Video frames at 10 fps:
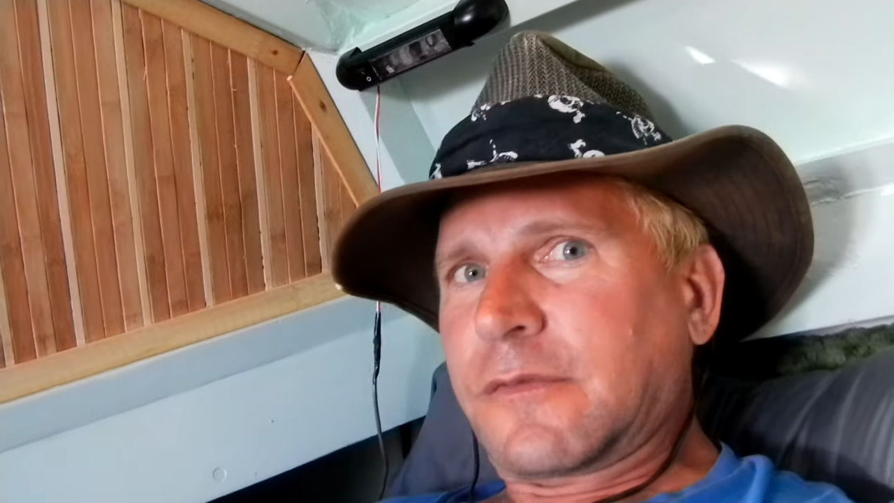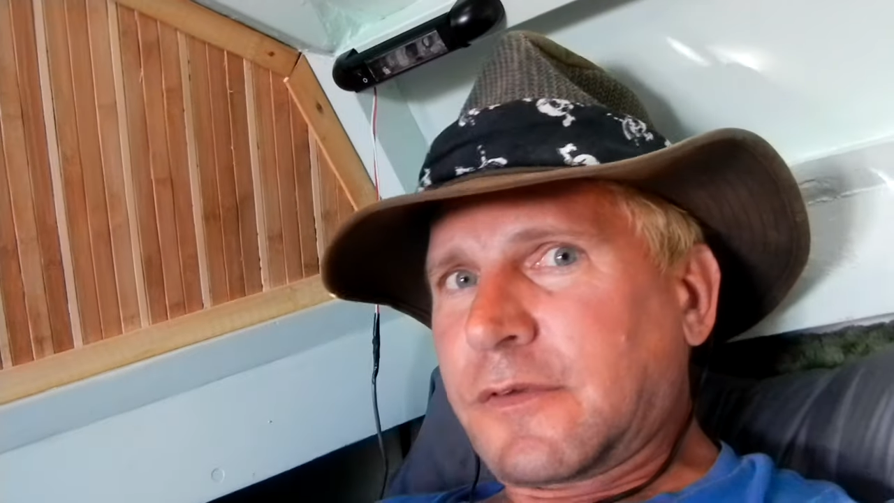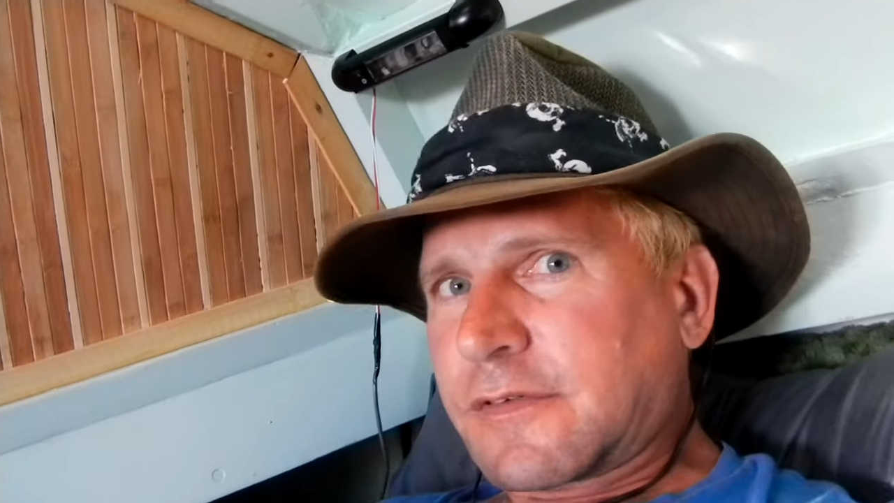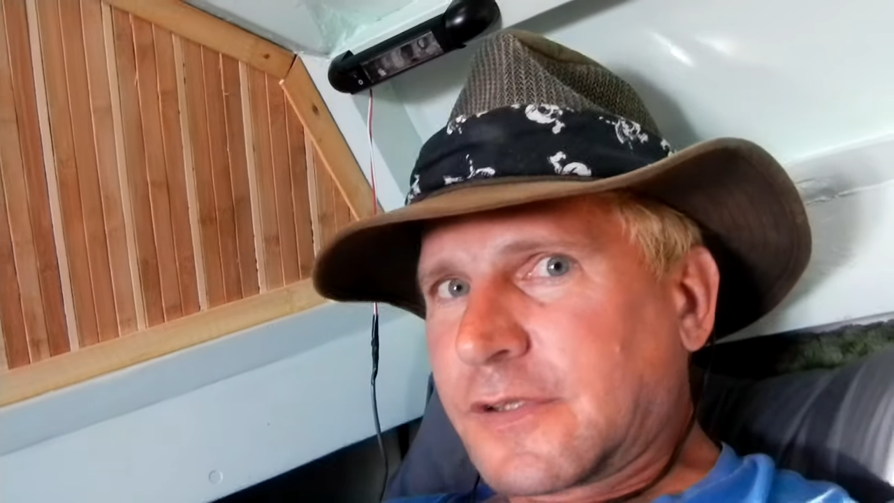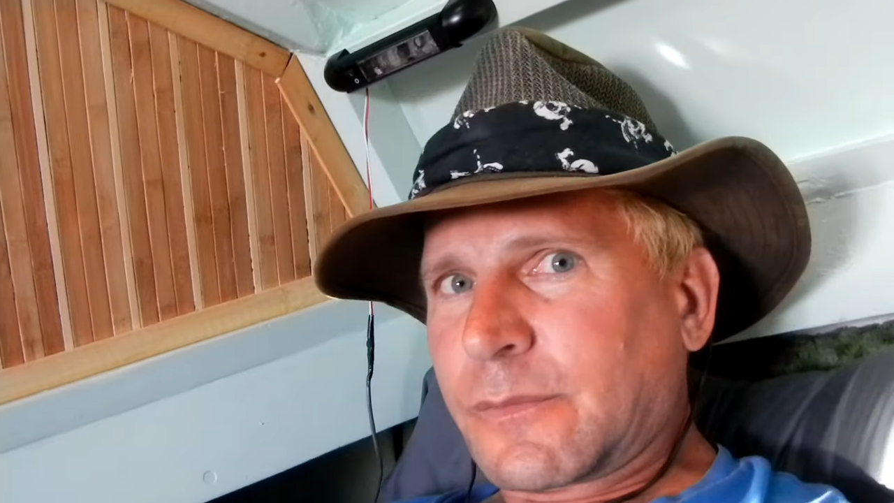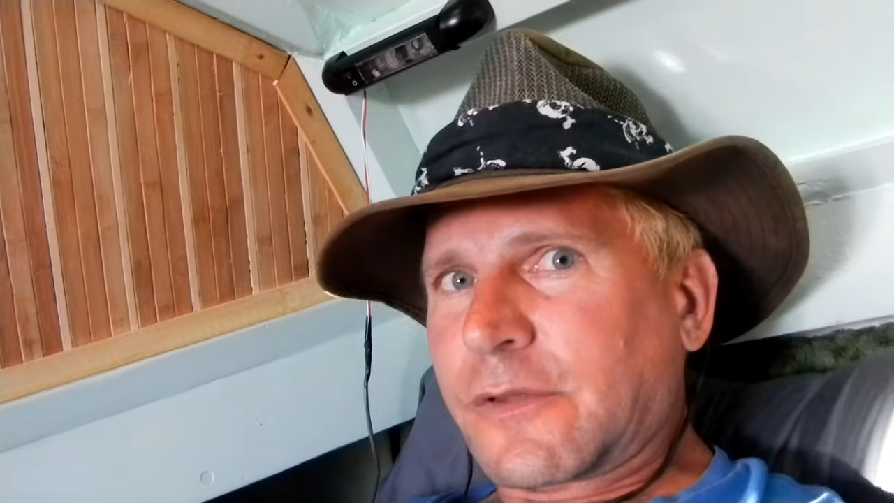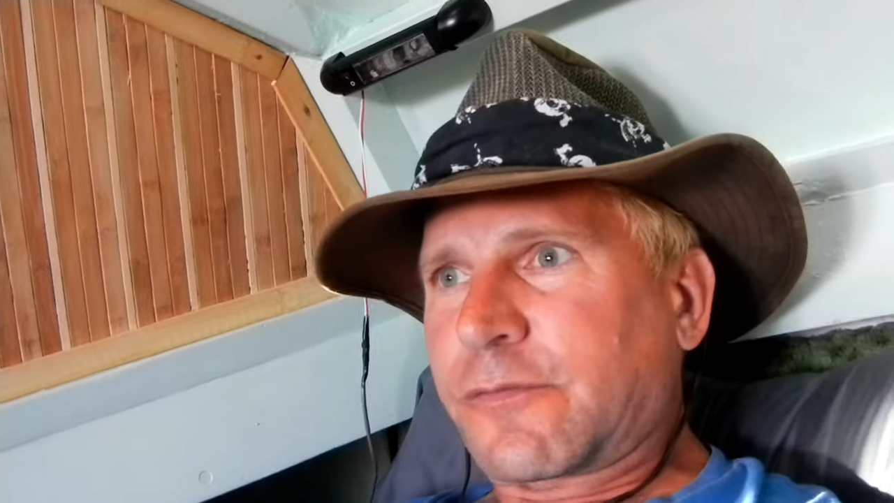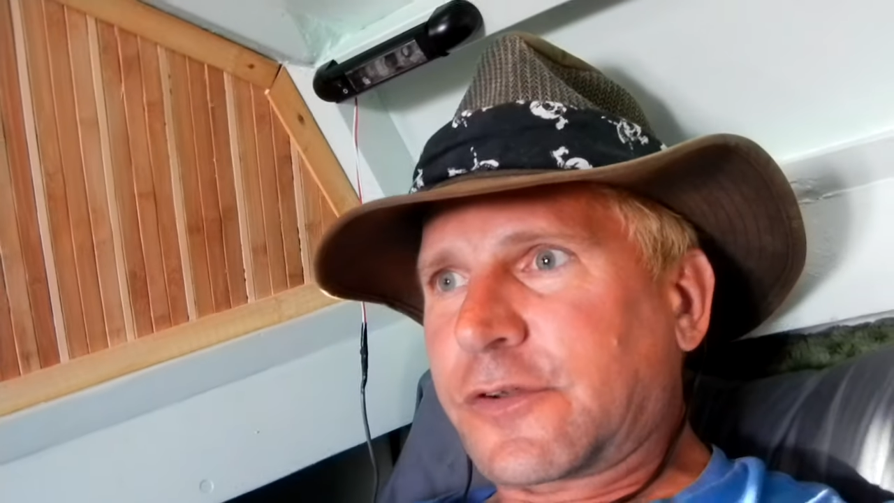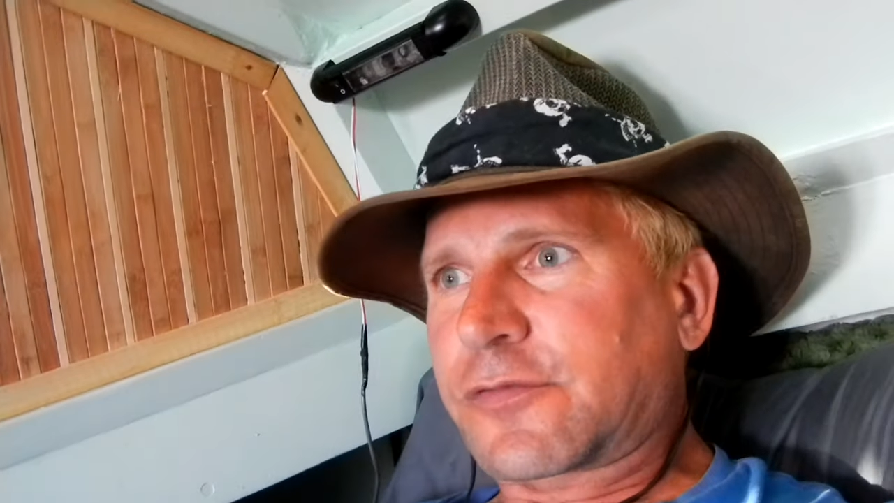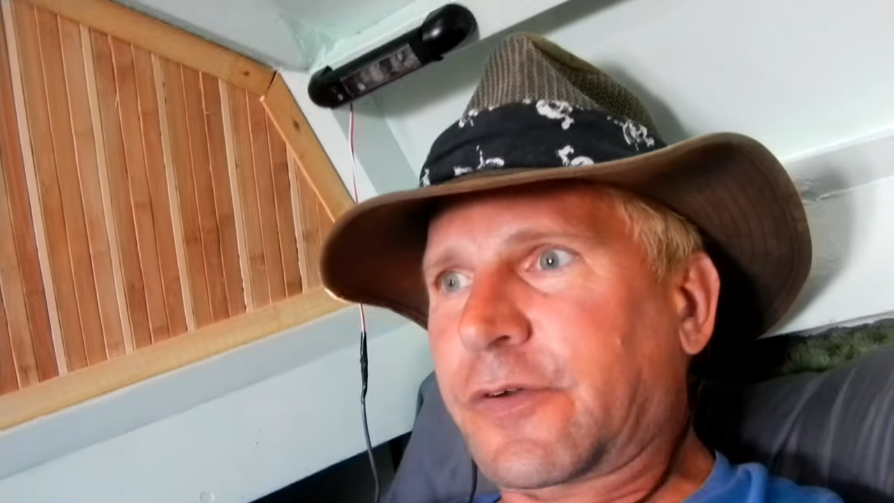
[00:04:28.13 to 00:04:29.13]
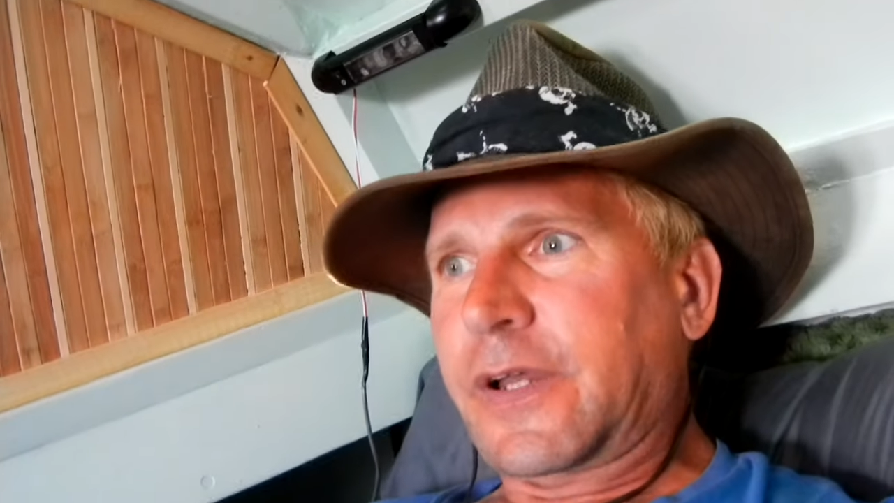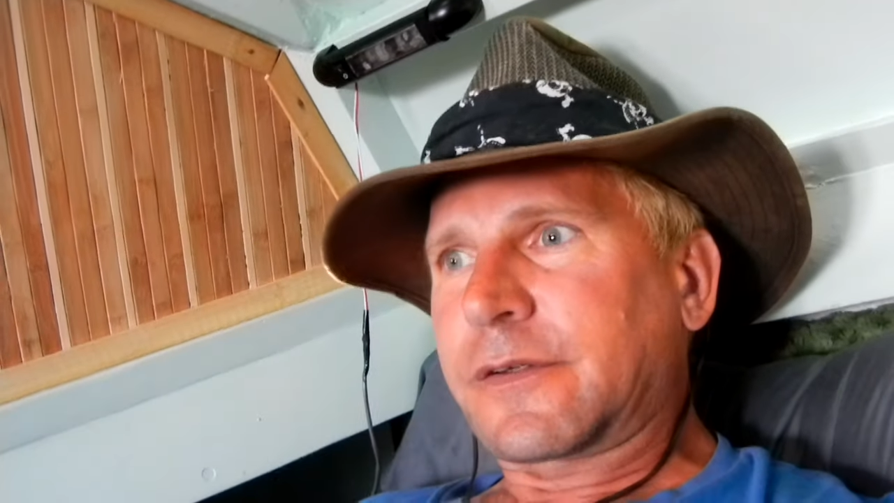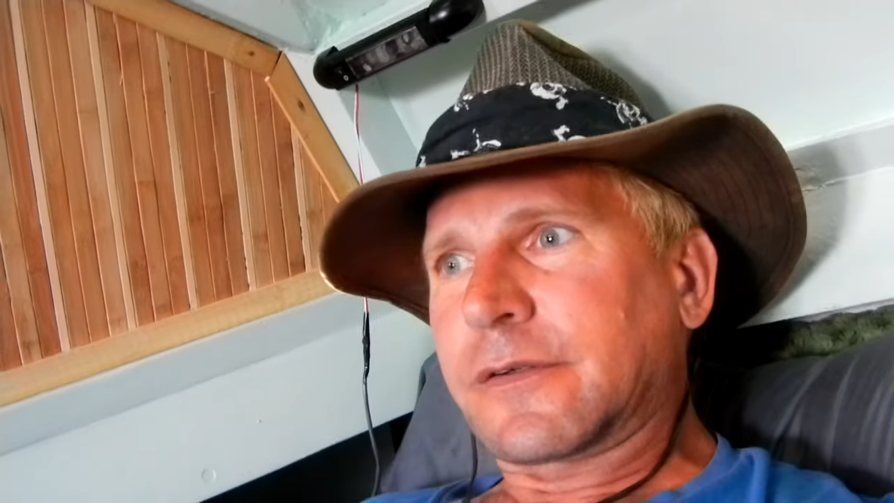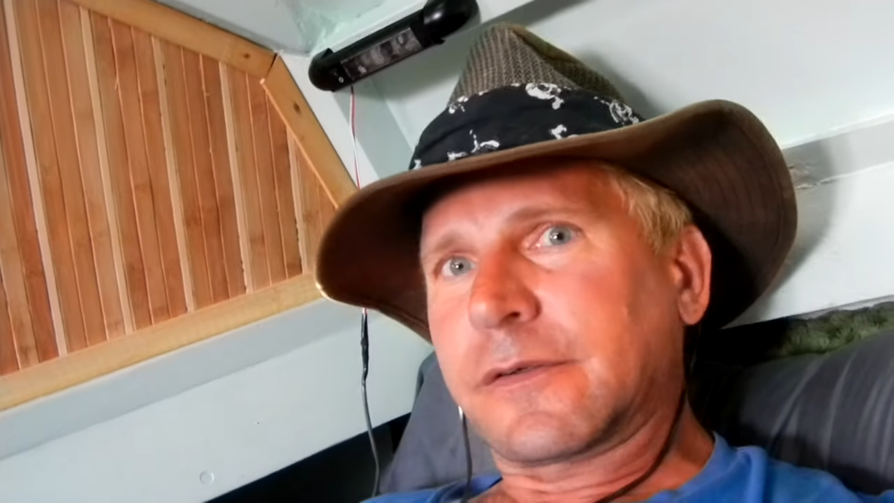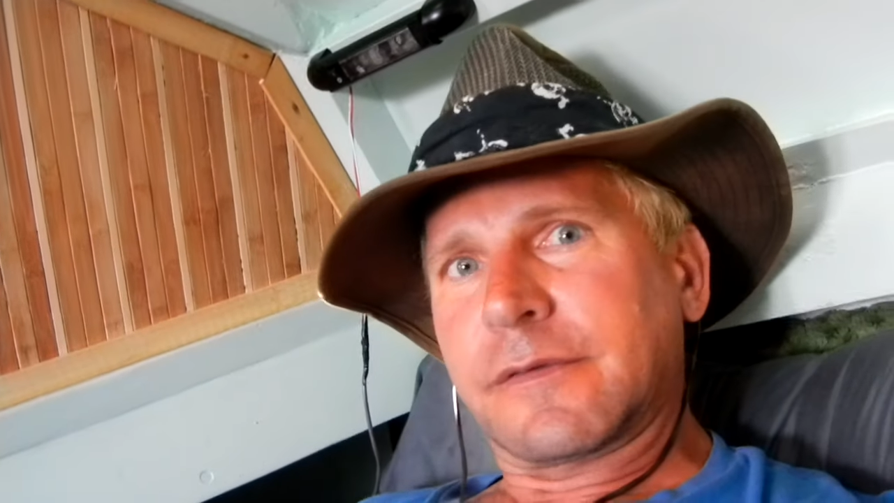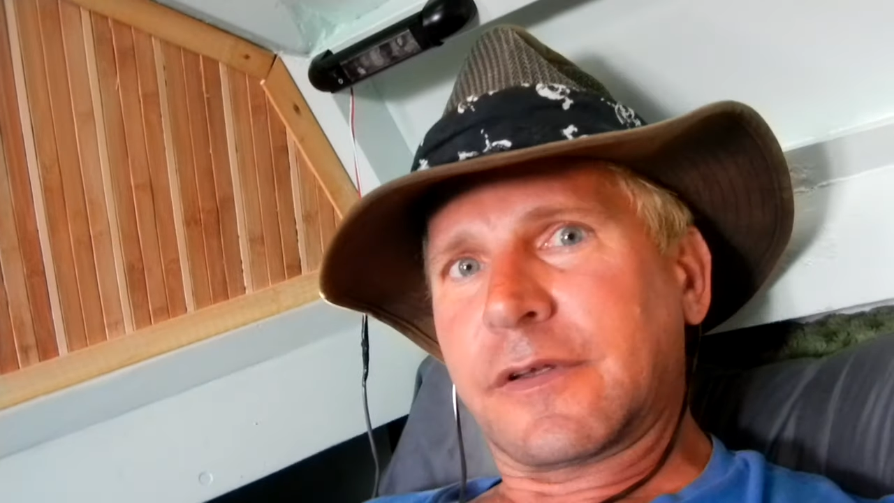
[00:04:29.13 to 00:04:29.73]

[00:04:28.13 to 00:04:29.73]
You see them on the fish finder,